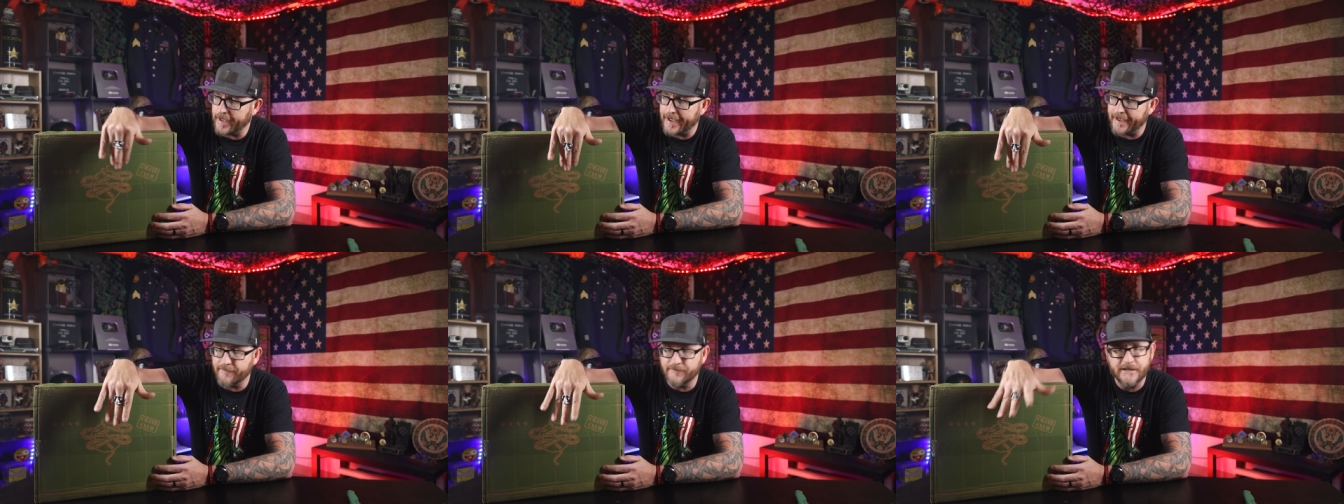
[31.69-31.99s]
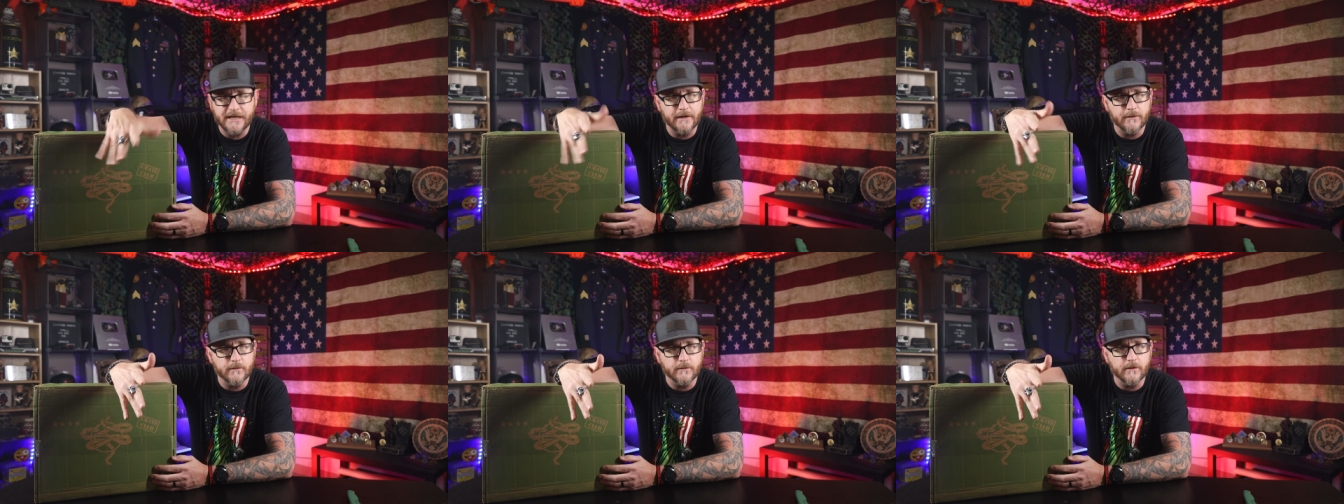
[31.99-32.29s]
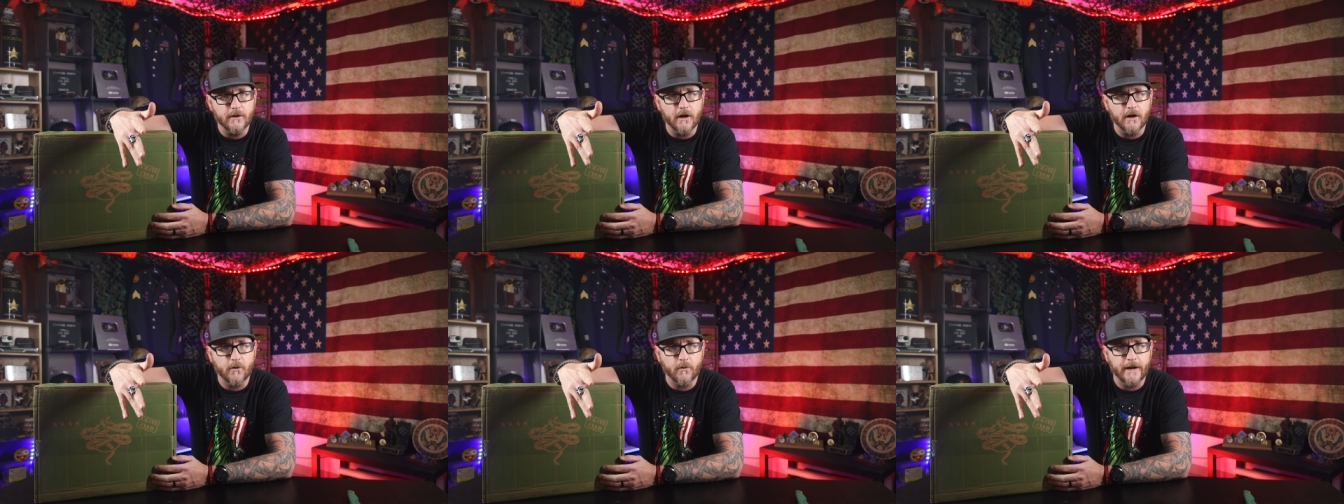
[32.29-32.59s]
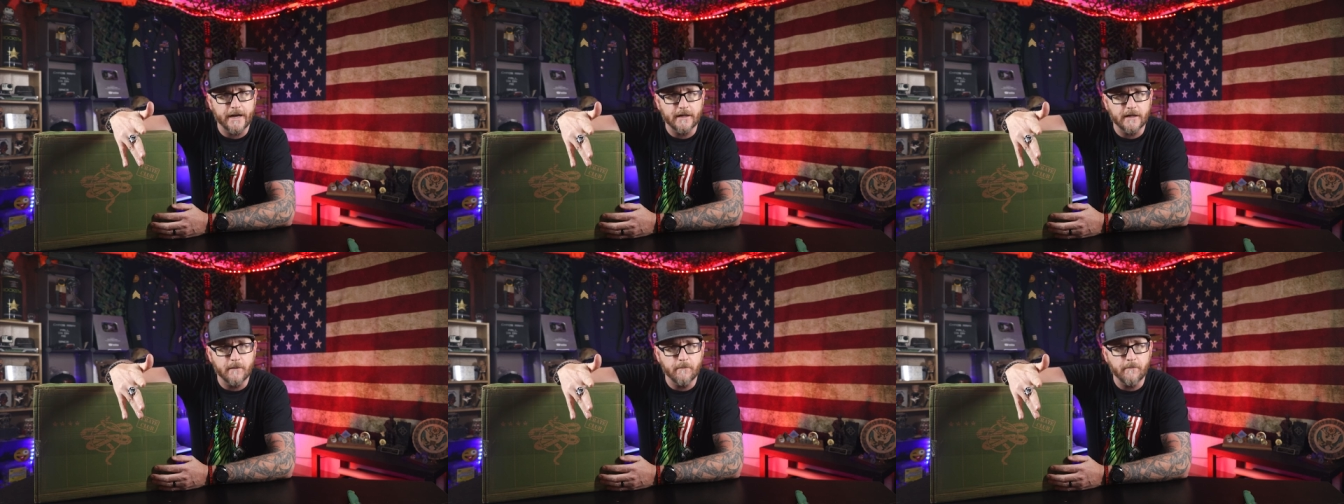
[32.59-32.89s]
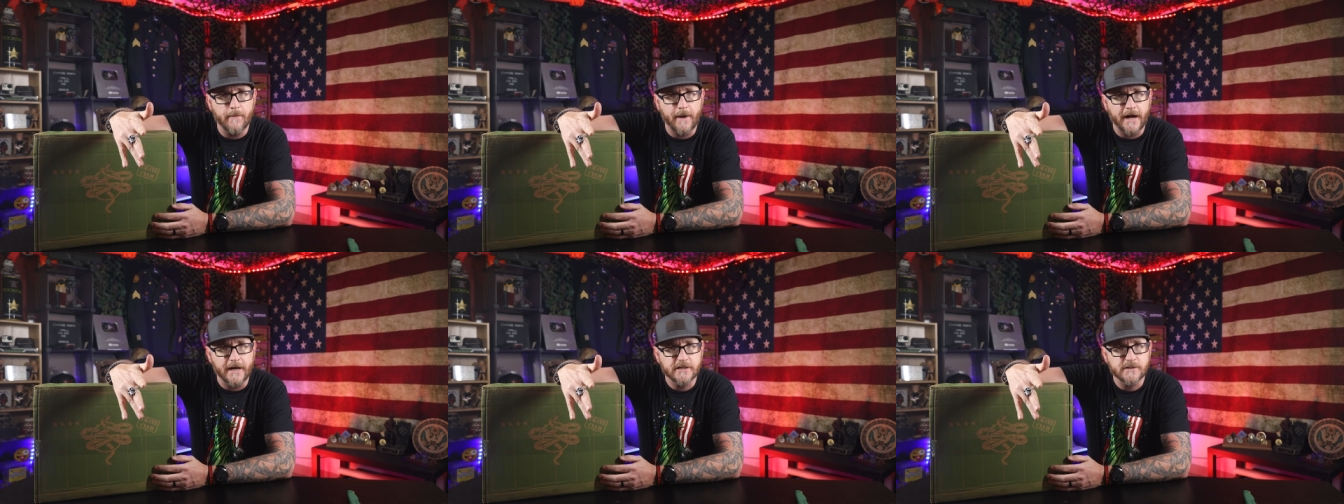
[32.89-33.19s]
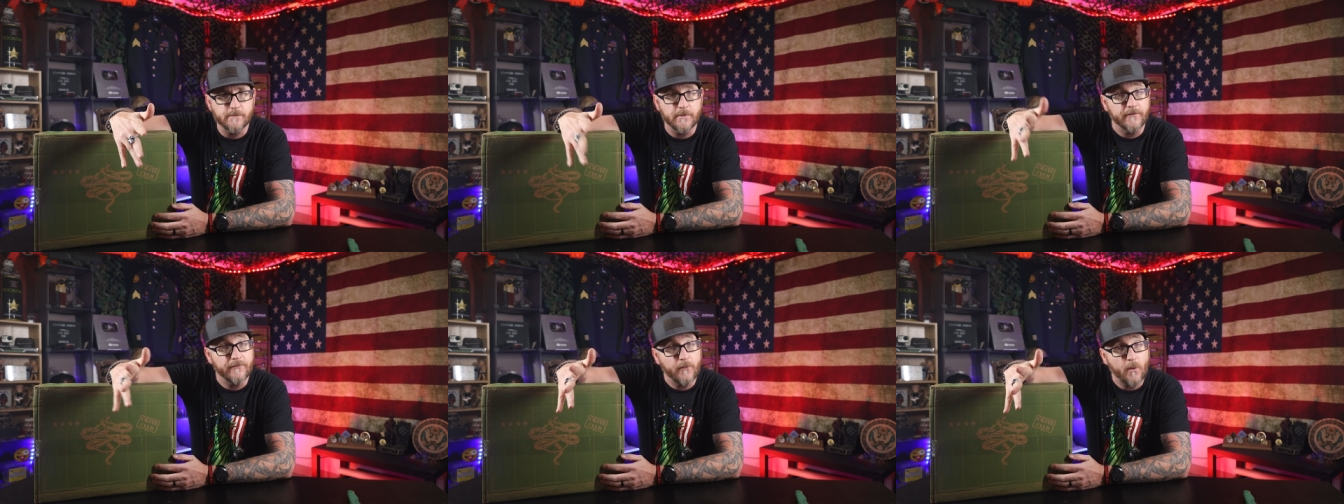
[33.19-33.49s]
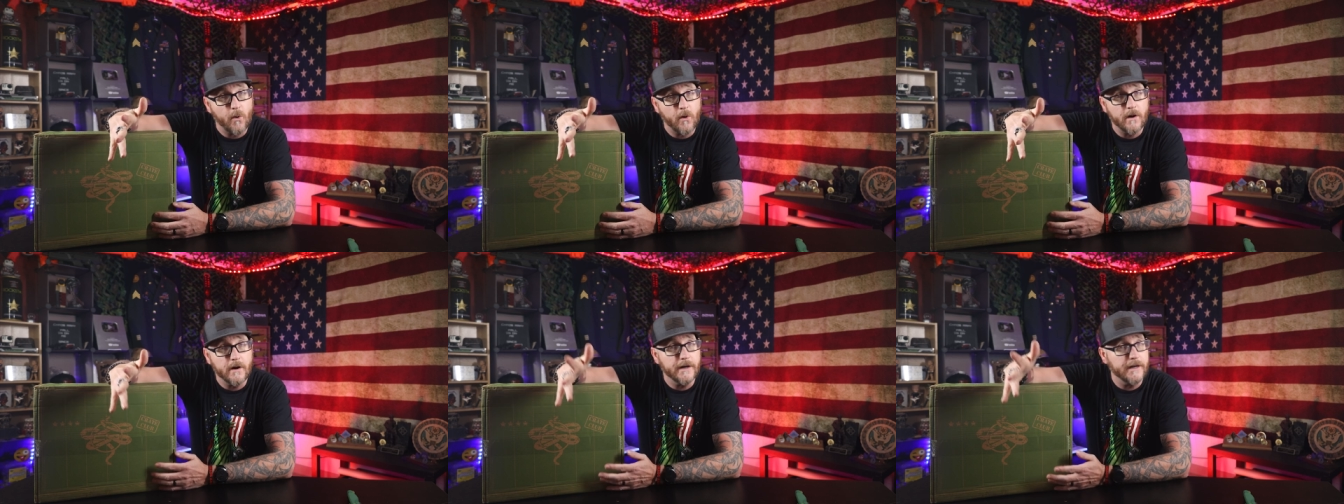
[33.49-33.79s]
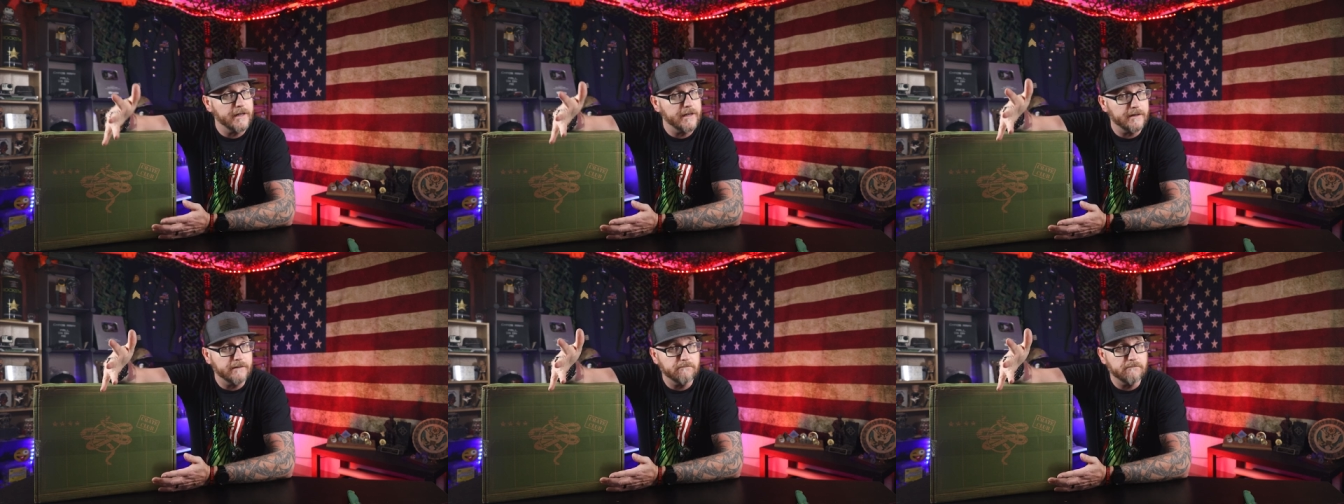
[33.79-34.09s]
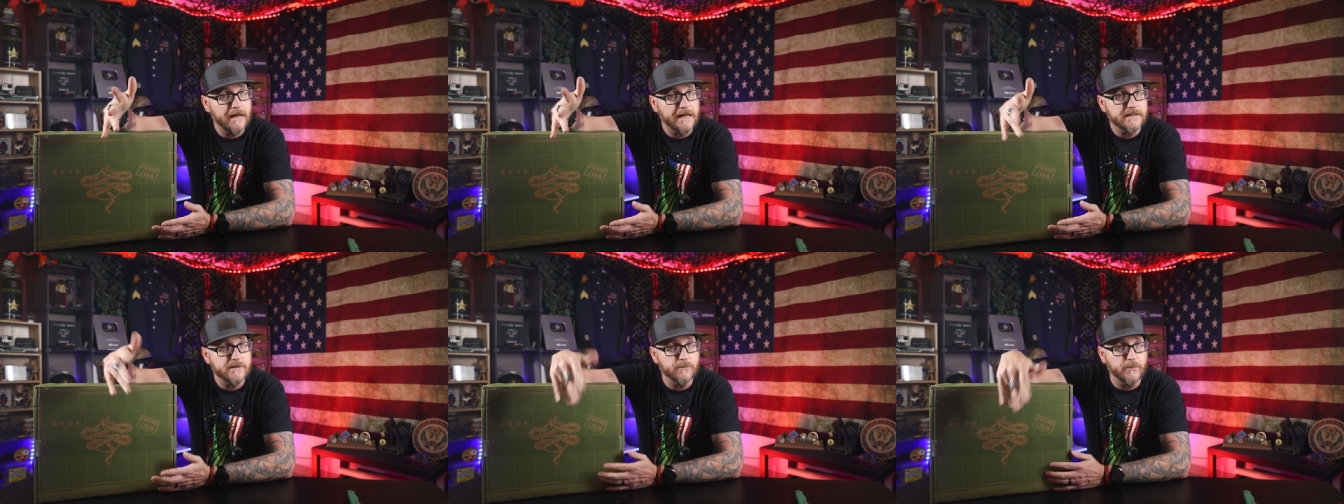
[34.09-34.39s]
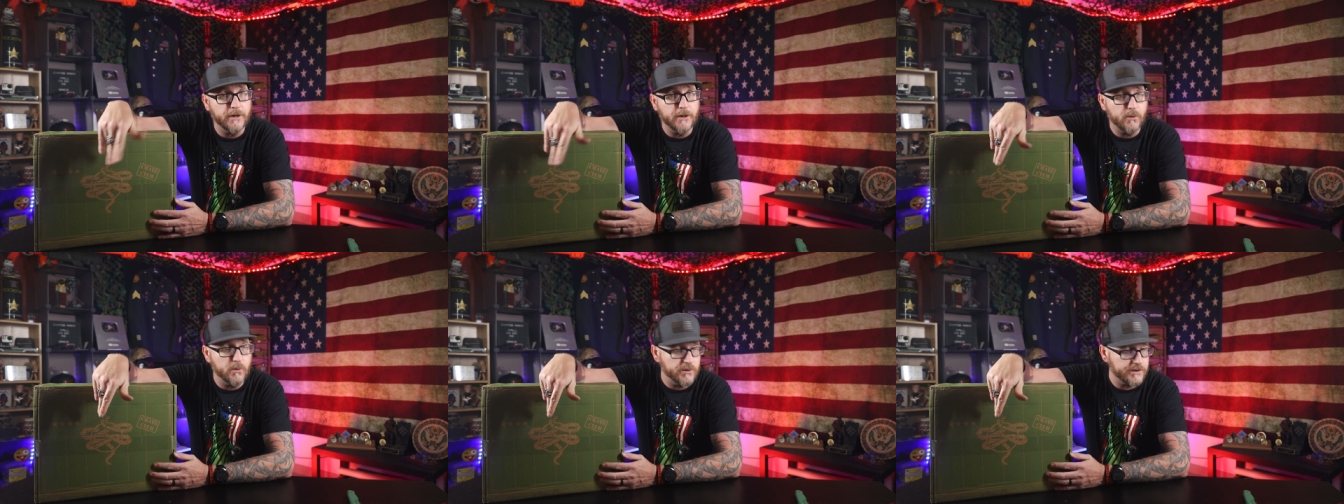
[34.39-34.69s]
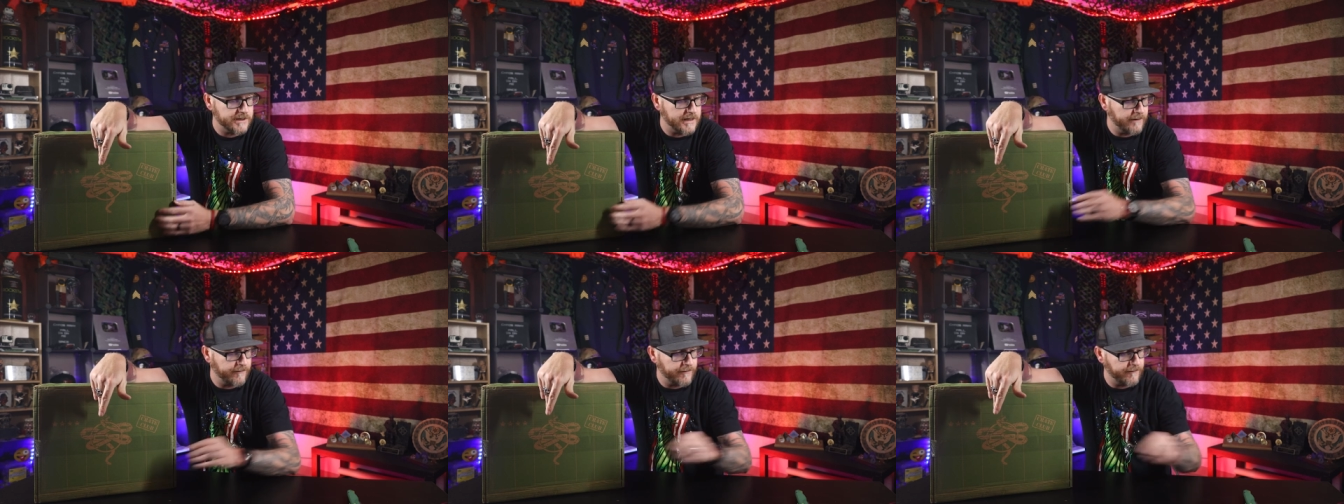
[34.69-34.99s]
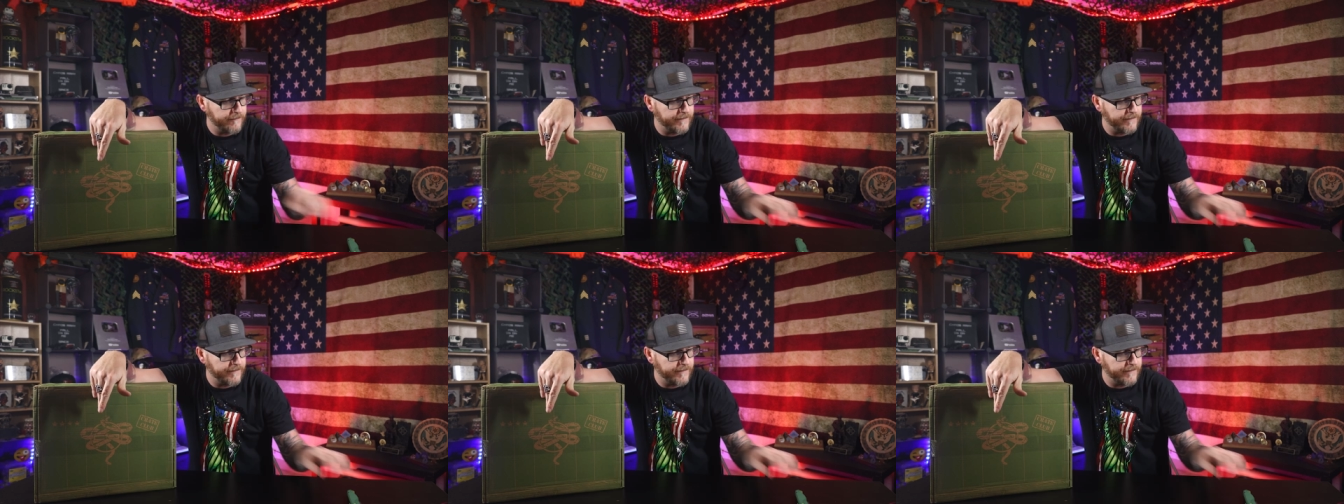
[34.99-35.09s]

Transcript: I have done a Crate Club box before, and it had some pretty cool stuff.